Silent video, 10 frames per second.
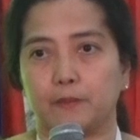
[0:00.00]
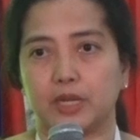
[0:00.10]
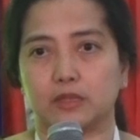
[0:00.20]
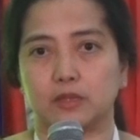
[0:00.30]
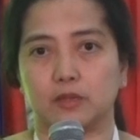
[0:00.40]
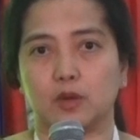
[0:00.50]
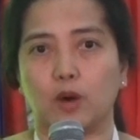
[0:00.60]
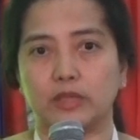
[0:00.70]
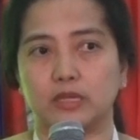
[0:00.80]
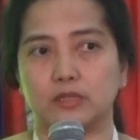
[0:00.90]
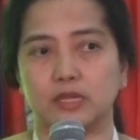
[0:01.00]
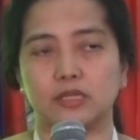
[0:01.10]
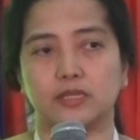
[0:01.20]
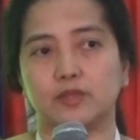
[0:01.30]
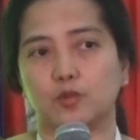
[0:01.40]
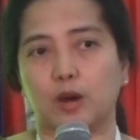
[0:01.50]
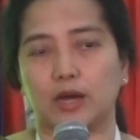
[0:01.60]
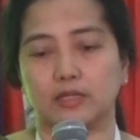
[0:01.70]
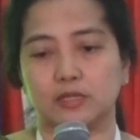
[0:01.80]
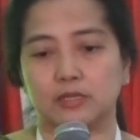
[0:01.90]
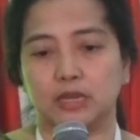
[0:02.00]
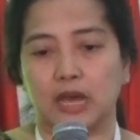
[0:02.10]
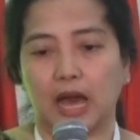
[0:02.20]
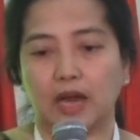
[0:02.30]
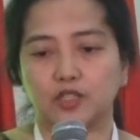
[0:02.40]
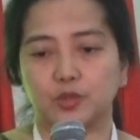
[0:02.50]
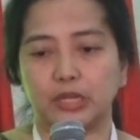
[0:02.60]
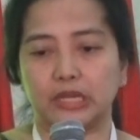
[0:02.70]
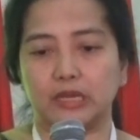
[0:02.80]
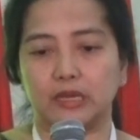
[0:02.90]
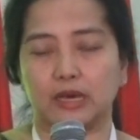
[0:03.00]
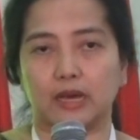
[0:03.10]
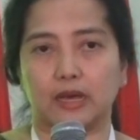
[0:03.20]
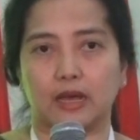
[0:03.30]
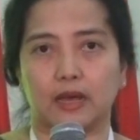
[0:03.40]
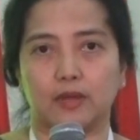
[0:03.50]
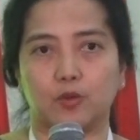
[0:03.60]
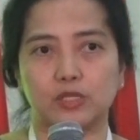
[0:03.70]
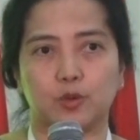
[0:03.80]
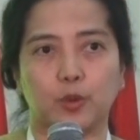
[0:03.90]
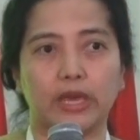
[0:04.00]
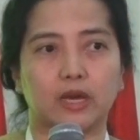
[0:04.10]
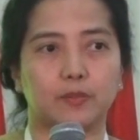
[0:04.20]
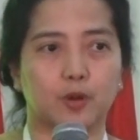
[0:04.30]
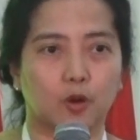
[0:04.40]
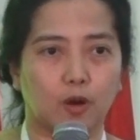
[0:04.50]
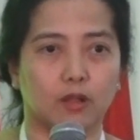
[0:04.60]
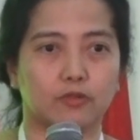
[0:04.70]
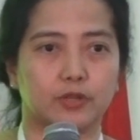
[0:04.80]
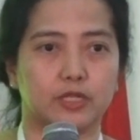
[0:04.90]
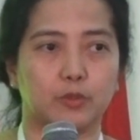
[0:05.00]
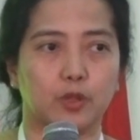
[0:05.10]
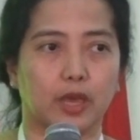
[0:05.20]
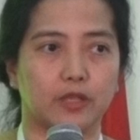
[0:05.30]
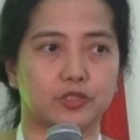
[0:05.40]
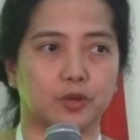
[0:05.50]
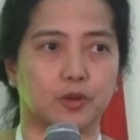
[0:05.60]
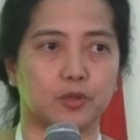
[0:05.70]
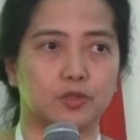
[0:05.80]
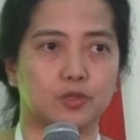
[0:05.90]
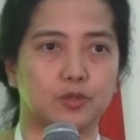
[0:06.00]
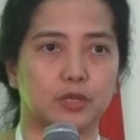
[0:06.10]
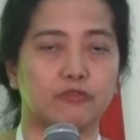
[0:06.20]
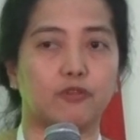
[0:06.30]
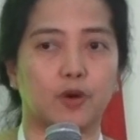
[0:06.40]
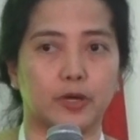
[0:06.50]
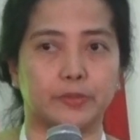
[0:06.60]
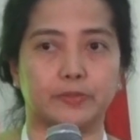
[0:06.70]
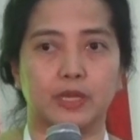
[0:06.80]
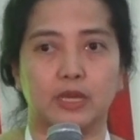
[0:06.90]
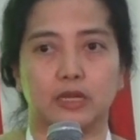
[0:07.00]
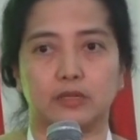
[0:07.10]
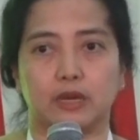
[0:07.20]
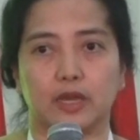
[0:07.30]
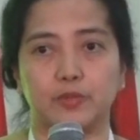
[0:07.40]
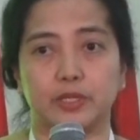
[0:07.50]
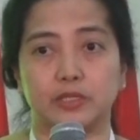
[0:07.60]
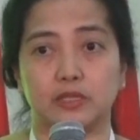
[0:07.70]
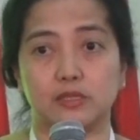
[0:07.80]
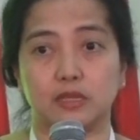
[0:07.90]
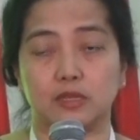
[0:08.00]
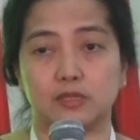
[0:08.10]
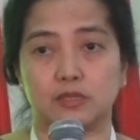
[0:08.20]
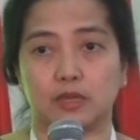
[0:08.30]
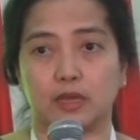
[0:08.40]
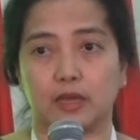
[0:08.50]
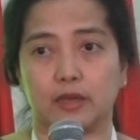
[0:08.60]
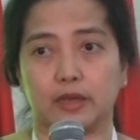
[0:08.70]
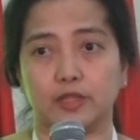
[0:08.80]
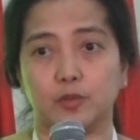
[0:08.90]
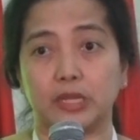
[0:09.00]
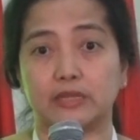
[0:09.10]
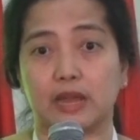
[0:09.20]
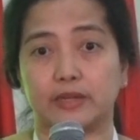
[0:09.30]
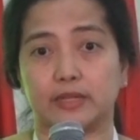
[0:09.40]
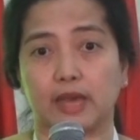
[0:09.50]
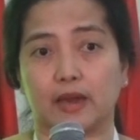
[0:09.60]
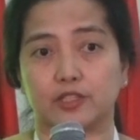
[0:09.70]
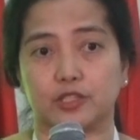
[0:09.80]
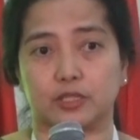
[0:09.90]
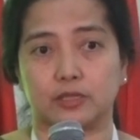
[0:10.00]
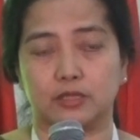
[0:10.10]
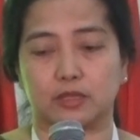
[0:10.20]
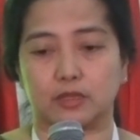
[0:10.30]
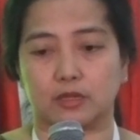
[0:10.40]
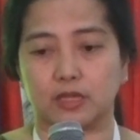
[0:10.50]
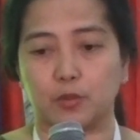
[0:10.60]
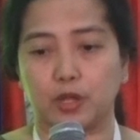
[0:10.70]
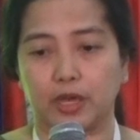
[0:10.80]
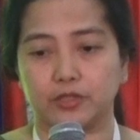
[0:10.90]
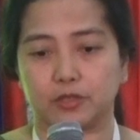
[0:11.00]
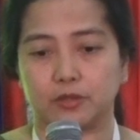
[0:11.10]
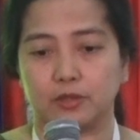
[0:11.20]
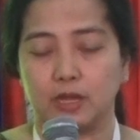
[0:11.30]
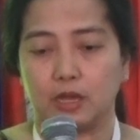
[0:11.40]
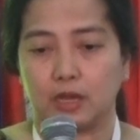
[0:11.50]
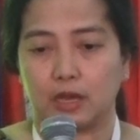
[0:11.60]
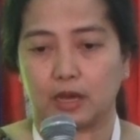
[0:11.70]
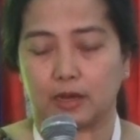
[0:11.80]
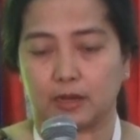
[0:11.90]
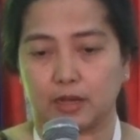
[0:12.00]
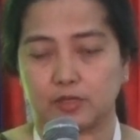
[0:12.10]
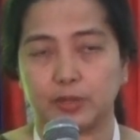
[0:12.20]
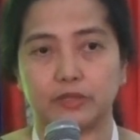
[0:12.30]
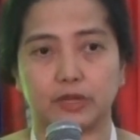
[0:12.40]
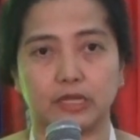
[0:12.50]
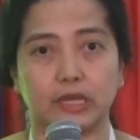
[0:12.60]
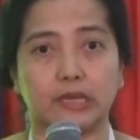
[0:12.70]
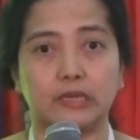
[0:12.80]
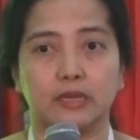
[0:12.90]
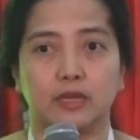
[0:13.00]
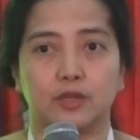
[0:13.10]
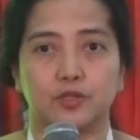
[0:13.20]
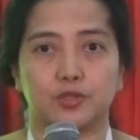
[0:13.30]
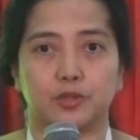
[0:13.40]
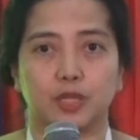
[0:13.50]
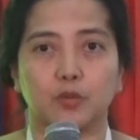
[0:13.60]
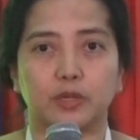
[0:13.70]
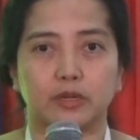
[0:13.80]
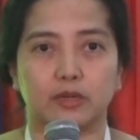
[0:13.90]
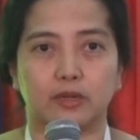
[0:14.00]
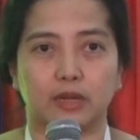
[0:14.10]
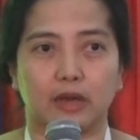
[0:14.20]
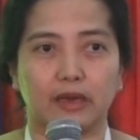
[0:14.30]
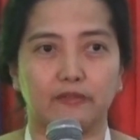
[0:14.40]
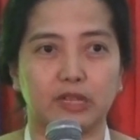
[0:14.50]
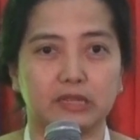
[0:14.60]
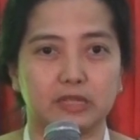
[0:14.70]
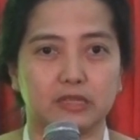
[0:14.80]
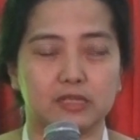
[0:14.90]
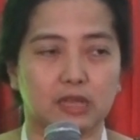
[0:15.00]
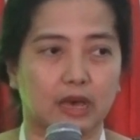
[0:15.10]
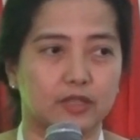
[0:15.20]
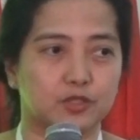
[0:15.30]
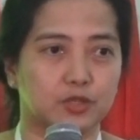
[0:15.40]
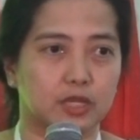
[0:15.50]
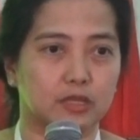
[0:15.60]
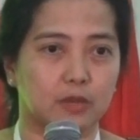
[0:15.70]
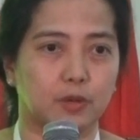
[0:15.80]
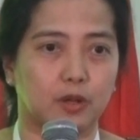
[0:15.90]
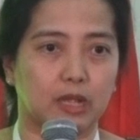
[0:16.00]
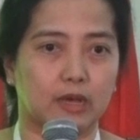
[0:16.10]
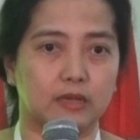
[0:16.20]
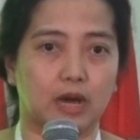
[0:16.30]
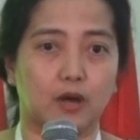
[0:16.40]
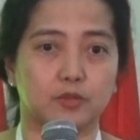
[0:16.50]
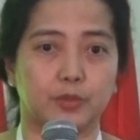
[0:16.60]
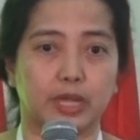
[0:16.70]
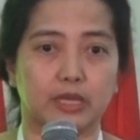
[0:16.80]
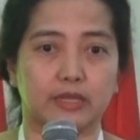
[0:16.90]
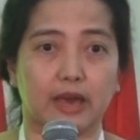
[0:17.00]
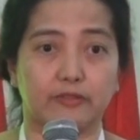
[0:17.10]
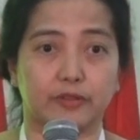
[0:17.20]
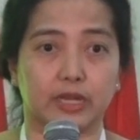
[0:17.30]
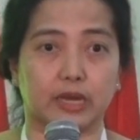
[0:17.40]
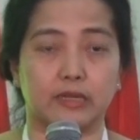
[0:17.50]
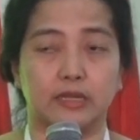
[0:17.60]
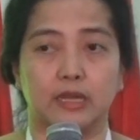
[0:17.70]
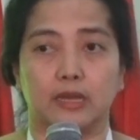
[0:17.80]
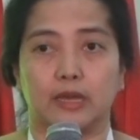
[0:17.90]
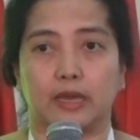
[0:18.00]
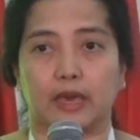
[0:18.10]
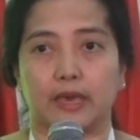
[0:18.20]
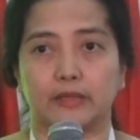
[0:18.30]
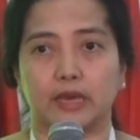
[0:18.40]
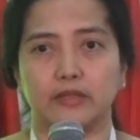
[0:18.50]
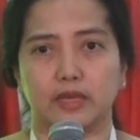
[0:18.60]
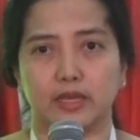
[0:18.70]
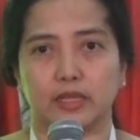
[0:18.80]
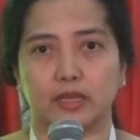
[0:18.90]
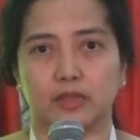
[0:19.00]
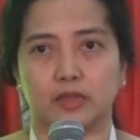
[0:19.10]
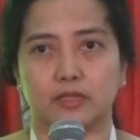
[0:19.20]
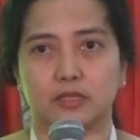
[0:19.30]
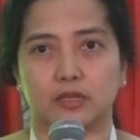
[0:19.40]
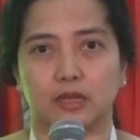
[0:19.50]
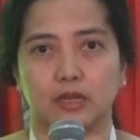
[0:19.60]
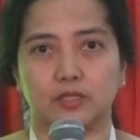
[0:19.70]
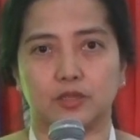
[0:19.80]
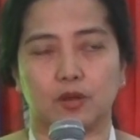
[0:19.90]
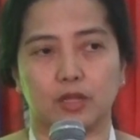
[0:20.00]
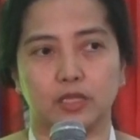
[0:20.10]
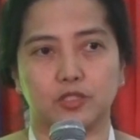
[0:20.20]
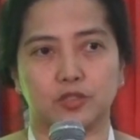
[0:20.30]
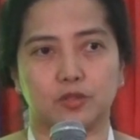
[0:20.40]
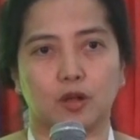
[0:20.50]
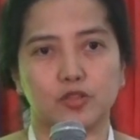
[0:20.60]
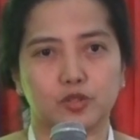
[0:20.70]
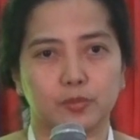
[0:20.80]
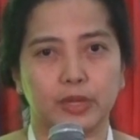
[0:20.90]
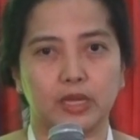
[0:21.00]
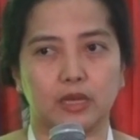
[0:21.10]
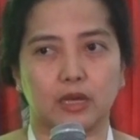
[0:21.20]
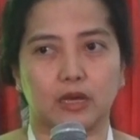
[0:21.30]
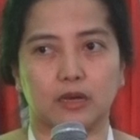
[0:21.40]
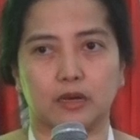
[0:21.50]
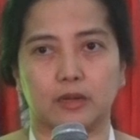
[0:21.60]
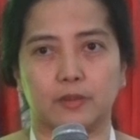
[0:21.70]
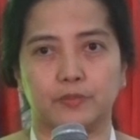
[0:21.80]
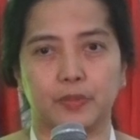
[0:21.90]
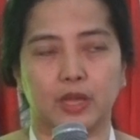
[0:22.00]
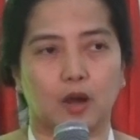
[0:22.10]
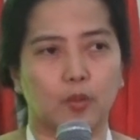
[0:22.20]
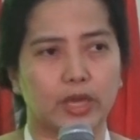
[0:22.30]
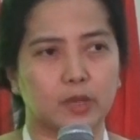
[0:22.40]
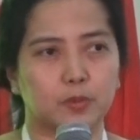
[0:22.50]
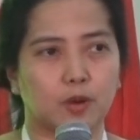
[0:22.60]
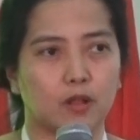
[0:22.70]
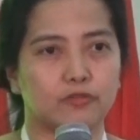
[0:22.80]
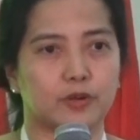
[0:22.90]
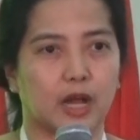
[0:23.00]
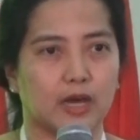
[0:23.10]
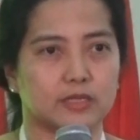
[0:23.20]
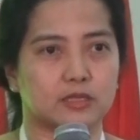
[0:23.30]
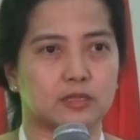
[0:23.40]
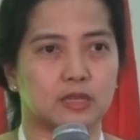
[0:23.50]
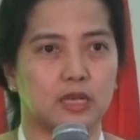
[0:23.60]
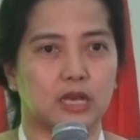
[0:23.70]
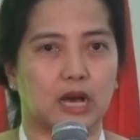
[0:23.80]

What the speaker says: but the recent ones actually was a wake-up call for WHO to reform the emergencies and humanitarian action that the WHO has been running. So they were heavily criticized during the Ebola outbreak in Africa. And I think it should also be a wake-up call for us,